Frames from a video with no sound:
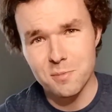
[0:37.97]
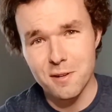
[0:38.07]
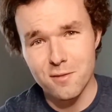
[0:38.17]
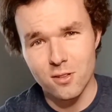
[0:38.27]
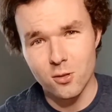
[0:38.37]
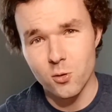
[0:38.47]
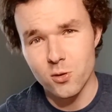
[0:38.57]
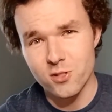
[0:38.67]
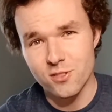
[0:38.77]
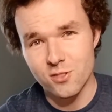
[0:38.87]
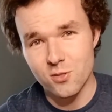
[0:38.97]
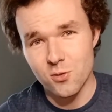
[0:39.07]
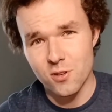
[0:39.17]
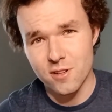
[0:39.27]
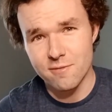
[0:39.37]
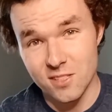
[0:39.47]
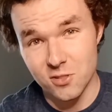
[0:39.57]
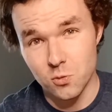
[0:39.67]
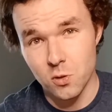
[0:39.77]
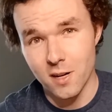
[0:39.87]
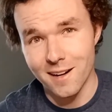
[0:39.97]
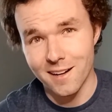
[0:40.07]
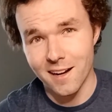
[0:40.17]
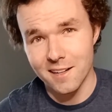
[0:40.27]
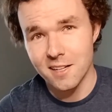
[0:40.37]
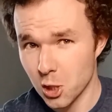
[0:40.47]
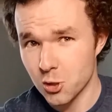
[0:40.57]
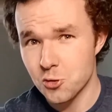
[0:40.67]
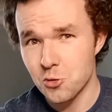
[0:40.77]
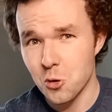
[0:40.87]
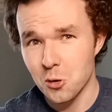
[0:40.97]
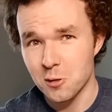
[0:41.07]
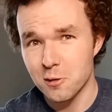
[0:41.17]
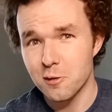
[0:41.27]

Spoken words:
my villain origin story. This is where I got a controller.